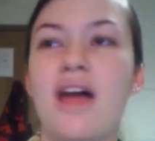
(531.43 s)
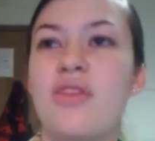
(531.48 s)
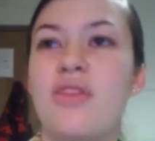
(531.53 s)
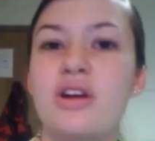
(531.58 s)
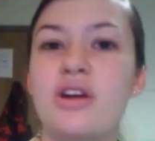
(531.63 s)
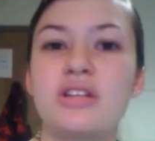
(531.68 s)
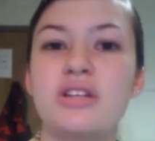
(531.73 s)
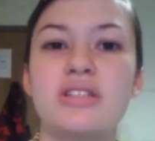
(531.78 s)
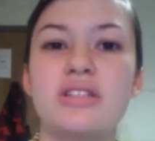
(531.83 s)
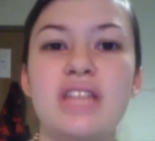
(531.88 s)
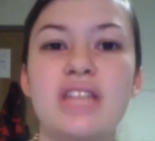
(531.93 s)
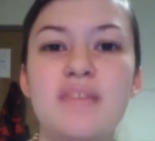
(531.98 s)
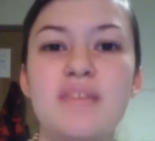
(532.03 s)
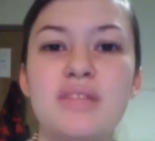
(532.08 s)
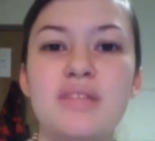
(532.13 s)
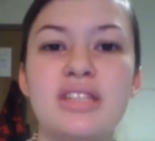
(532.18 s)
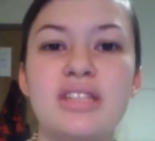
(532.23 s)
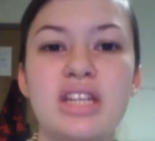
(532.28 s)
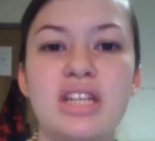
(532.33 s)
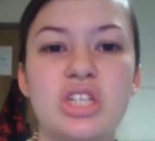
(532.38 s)
There are
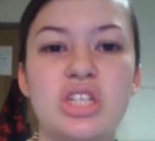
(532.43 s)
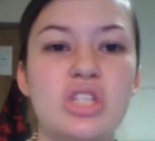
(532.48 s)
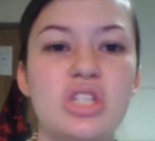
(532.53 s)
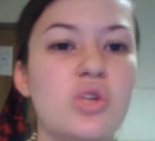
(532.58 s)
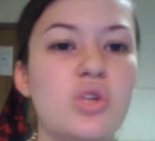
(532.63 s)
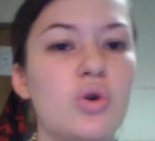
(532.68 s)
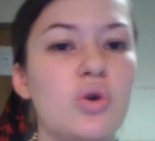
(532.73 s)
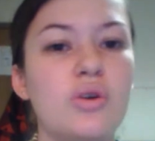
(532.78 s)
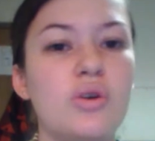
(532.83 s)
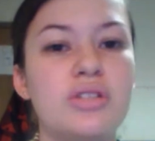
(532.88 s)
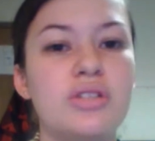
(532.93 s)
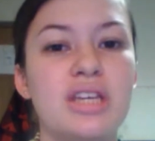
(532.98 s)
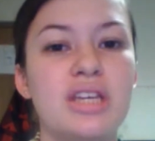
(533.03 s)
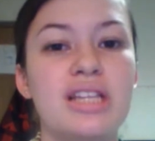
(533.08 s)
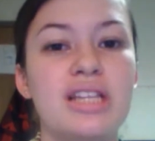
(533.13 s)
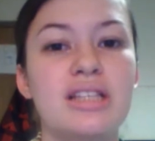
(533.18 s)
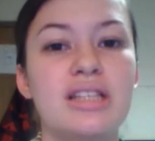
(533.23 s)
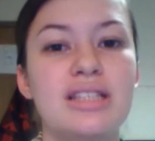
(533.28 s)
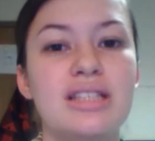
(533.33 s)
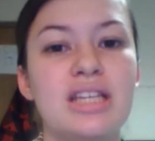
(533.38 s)
statements that she's still going to
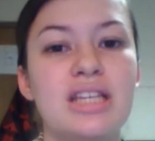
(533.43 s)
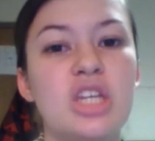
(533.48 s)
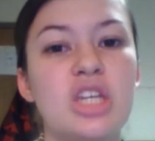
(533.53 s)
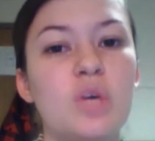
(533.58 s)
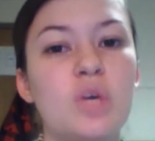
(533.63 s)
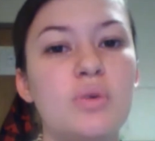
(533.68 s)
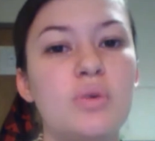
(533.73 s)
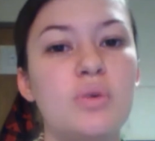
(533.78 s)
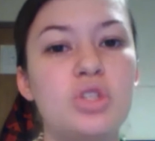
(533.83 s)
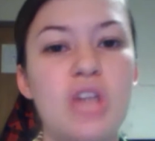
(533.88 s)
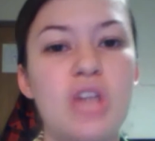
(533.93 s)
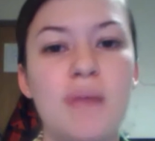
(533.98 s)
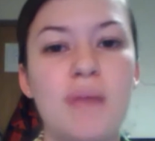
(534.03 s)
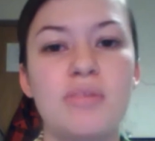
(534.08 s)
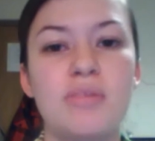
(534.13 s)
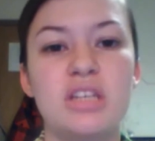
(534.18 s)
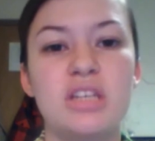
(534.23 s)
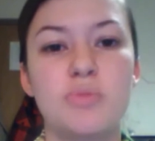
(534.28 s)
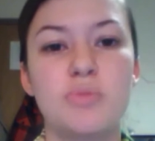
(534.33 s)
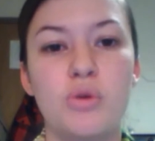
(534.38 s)
continue with
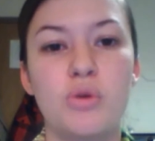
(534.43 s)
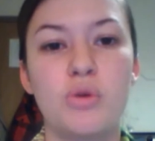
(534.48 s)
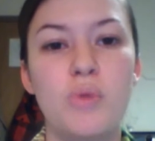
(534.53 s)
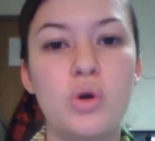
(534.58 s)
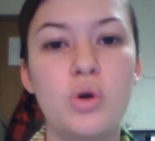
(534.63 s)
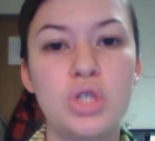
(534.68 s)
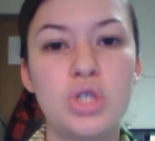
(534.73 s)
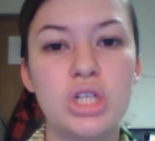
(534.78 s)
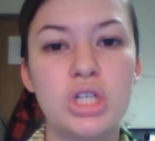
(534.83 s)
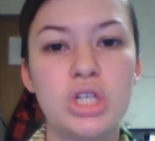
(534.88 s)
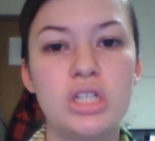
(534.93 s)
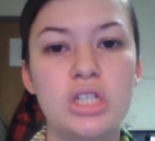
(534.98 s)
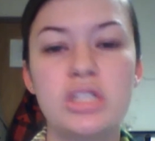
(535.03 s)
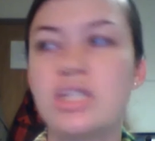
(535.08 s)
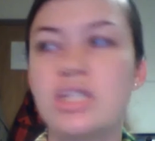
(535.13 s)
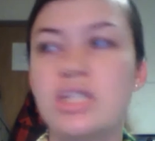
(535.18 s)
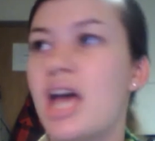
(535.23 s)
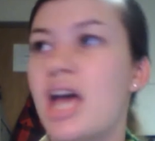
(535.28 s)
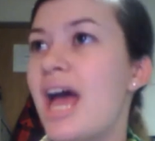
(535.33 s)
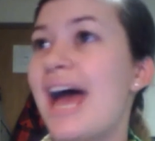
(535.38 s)
Japanese
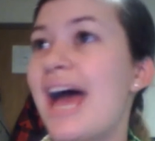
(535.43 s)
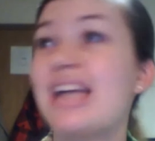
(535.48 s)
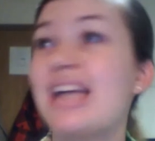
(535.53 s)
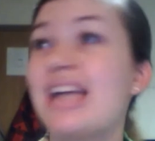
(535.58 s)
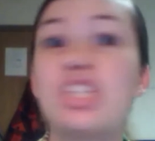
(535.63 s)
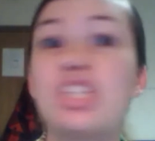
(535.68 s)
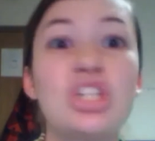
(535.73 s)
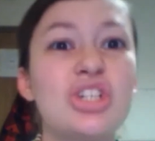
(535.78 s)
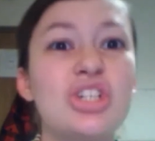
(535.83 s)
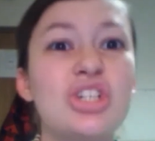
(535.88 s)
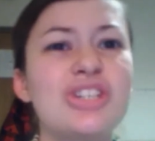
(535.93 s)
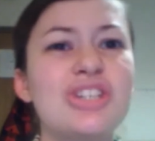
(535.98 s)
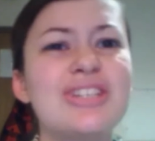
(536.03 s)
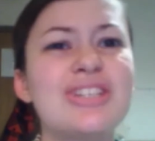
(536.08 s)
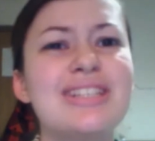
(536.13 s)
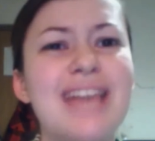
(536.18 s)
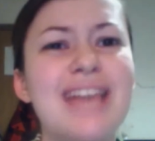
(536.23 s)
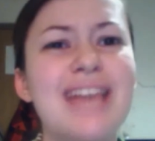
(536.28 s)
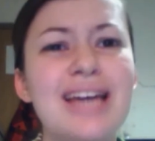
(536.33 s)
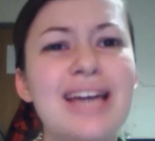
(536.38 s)
promotions, and she just
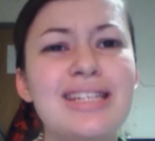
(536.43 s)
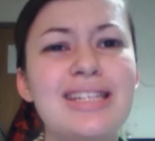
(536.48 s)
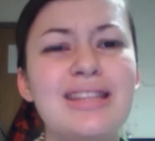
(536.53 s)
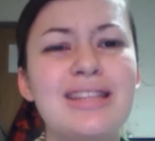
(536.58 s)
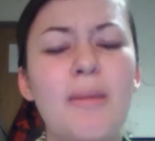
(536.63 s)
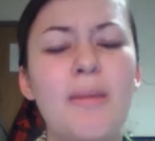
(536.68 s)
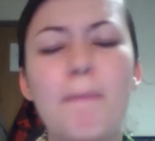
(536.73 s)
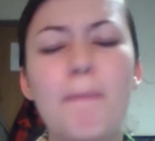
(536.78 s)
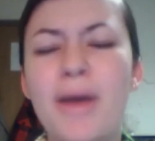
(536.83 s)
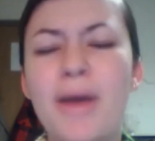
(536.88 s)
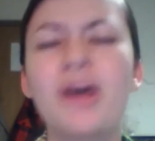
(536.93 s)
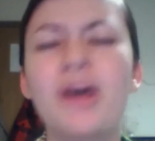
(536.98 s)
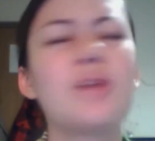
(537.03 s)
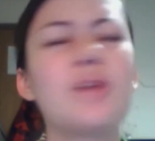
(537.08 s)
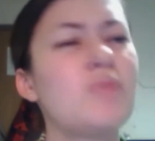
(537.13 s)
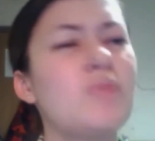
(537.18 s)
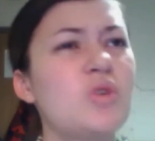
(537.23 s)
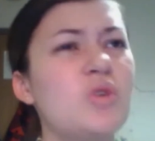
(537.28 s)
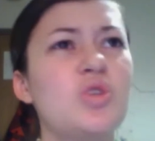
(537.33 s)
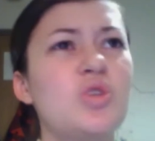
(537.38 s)
attended the
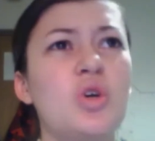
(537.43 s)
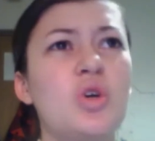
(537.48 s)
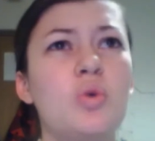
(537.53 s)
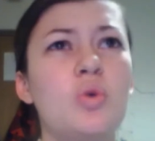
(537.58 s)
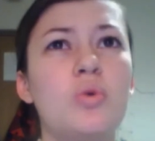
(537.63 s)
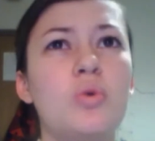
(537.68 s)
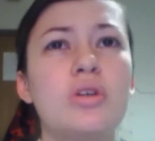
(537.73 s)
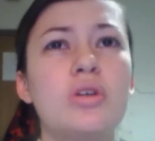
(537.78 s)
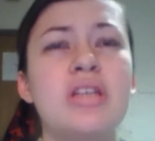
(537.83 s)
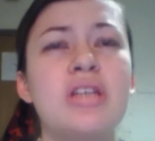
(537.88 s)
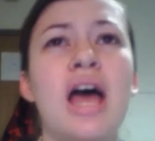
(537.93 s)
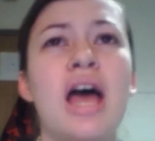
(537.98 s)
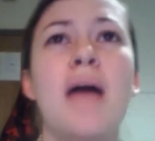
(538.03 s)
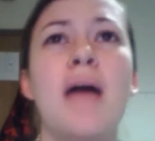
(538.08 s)
Melon Music Awards,